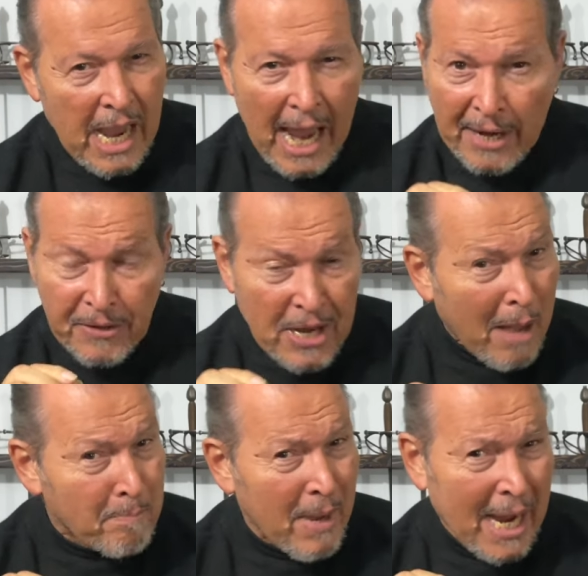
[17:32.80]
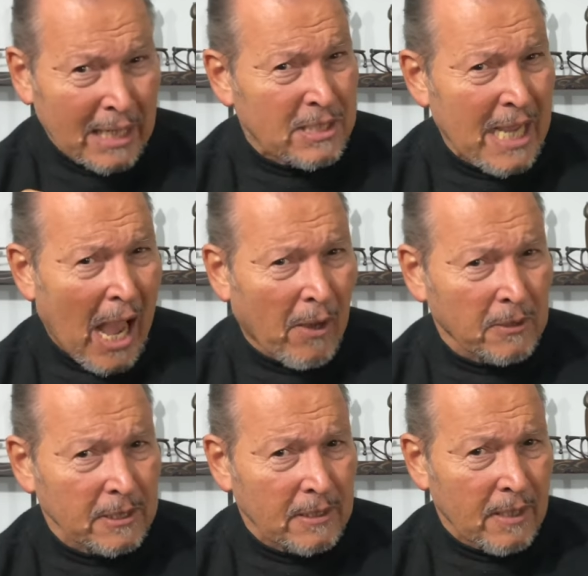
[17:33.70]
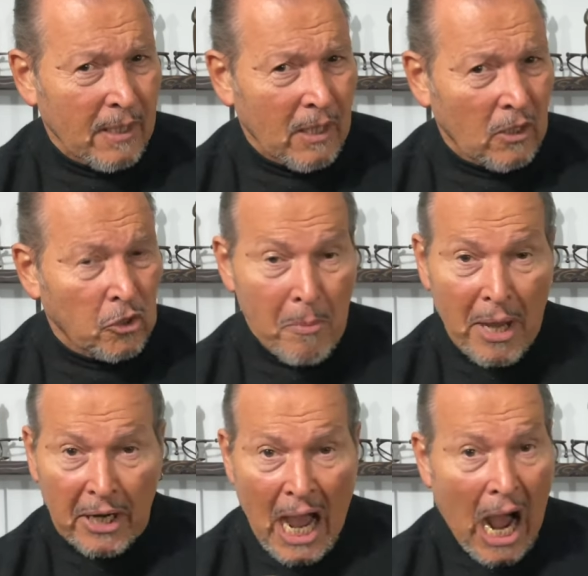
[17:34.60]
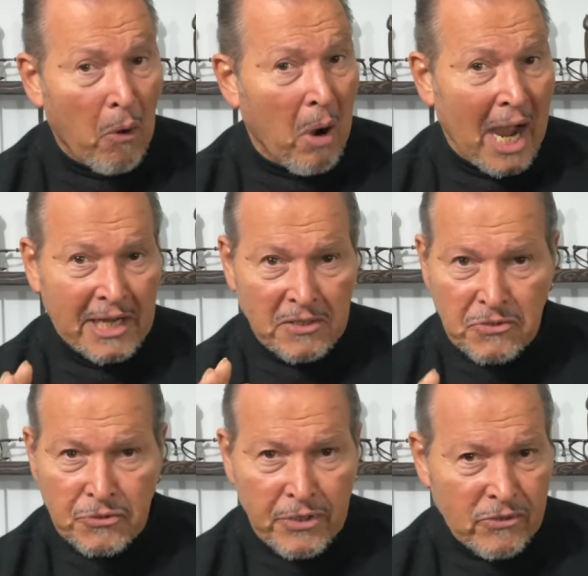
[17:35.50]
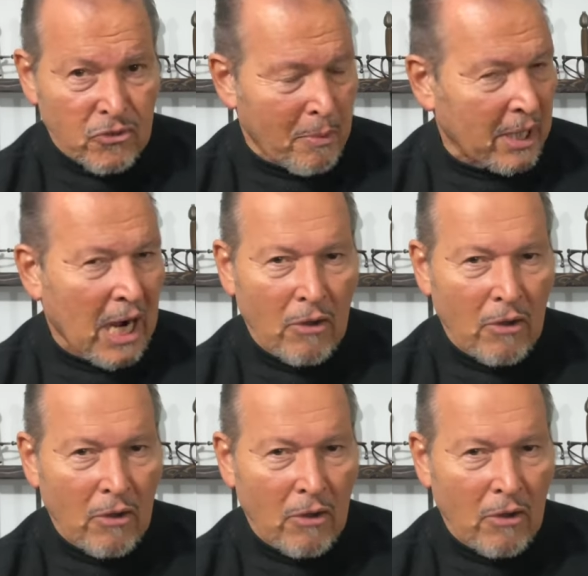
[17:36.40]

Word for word: and not back down, no matter how I insist, no matter how